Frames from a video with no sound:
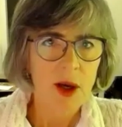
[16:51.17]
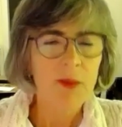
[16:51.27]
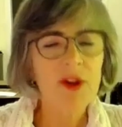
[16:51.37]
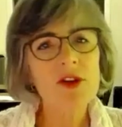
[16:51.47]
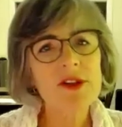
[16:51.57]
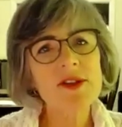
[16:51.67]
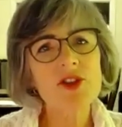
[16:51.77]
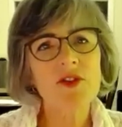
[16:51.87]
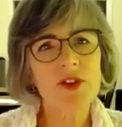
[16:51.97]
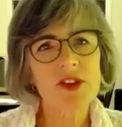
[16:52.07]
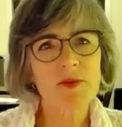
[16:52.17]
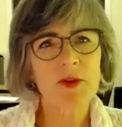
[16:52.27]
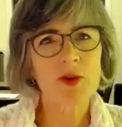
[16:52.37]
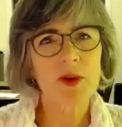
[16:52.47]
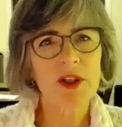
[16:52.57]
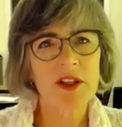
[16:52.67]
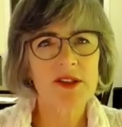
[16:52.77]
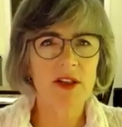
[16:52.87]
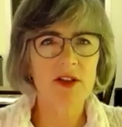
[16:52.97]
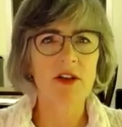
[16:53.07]
But there is a difference between, is
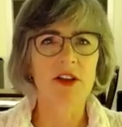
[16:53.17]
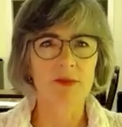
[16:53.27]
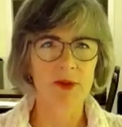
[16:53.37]
there not,